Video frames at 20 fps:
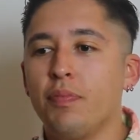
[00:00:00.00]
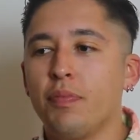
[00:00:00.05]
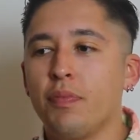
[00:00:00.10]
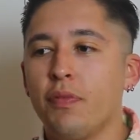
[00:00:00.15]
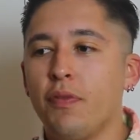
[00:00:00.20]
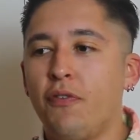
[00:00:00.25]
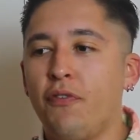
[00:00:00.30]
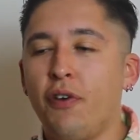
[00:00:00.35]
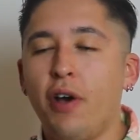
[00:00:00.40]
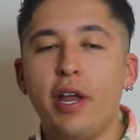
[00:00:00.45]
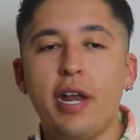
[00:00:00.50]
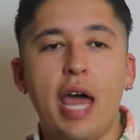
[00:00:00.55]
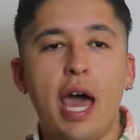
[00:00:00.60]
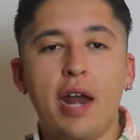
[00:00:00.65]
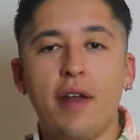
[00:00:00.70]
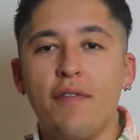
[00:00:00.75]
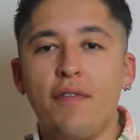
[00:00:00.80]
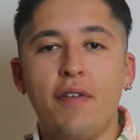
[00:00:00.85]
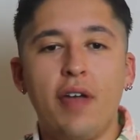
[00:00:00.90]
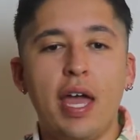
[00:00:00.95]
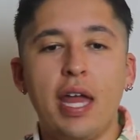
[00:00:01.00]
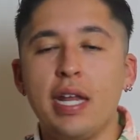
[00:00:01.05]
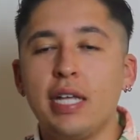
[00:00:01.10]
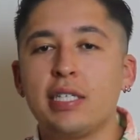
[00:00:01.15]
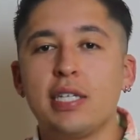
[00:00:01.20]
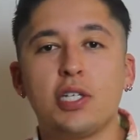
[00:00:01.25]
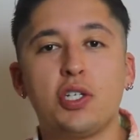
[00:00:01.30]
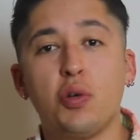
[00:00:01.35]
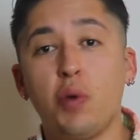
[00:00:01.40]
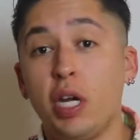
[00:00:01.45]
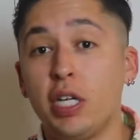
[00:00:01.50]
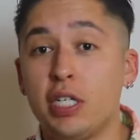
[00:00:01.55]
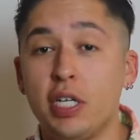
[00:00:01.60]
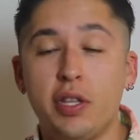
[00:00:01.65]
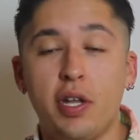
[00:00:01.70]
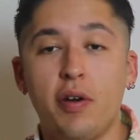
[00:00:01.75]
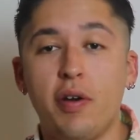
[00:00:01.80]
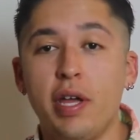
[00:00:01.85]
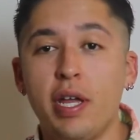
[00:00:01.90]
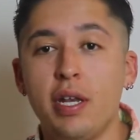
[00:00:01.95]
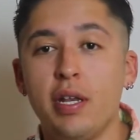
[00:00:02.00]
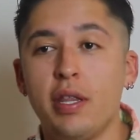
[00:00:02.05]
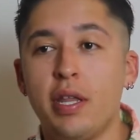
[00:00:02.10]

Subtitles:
fun out of any situation they're in.